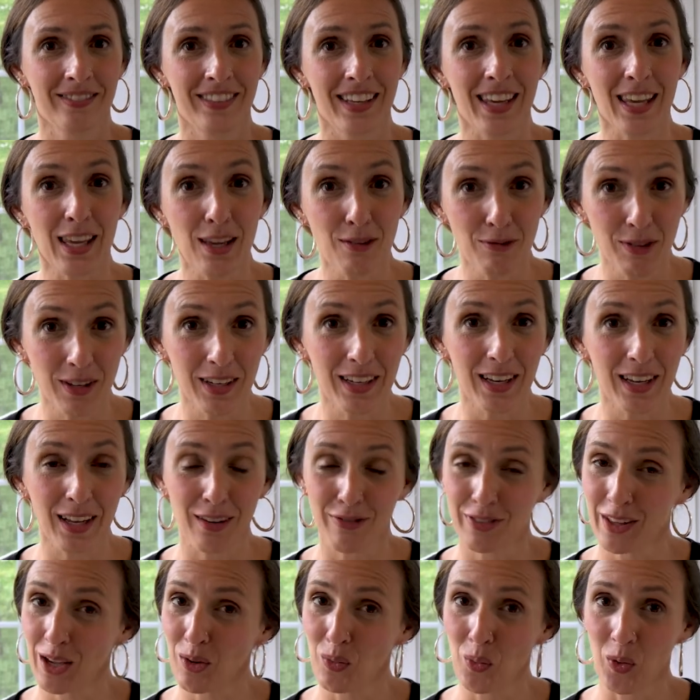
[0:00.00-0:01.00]
even if
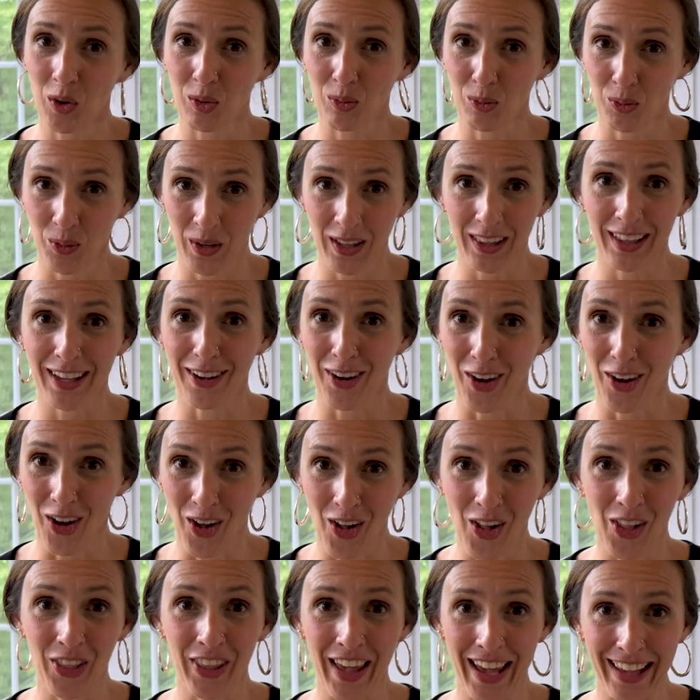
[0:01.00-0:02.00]
they weren't really
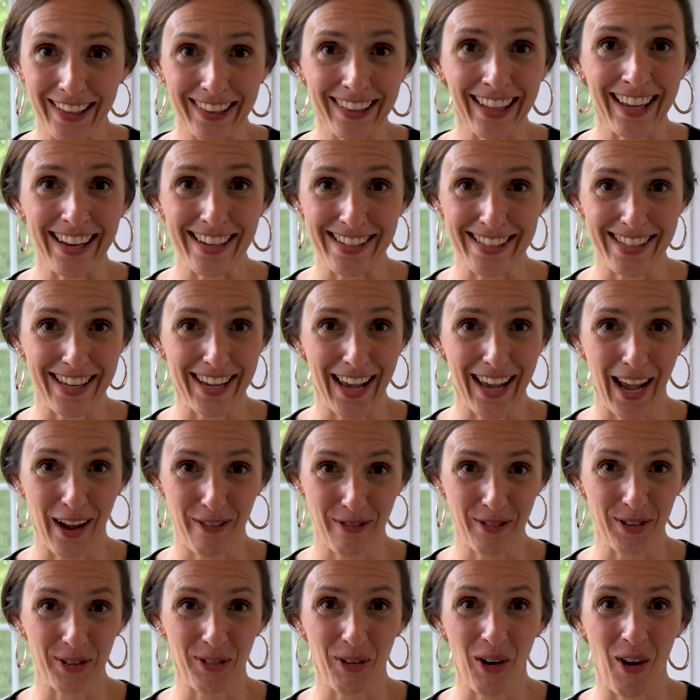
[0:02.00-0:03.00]
all that lazy
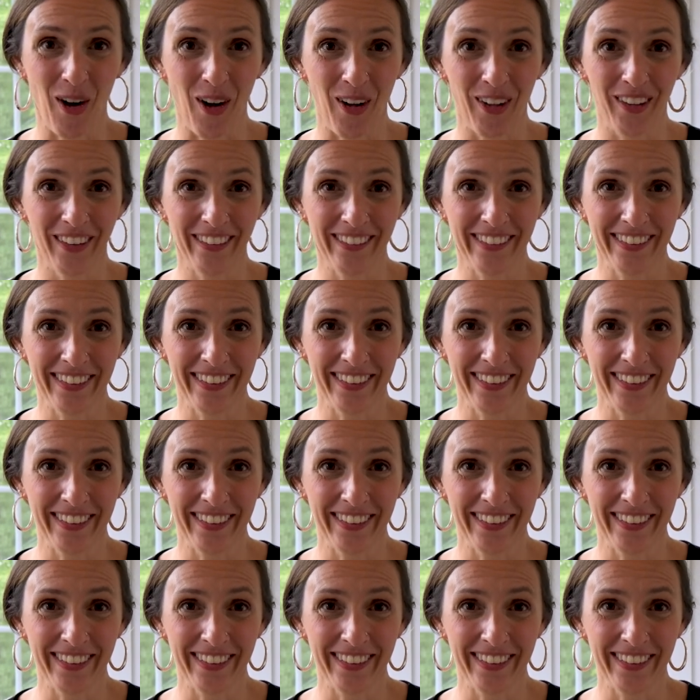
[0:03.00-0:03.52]
after all.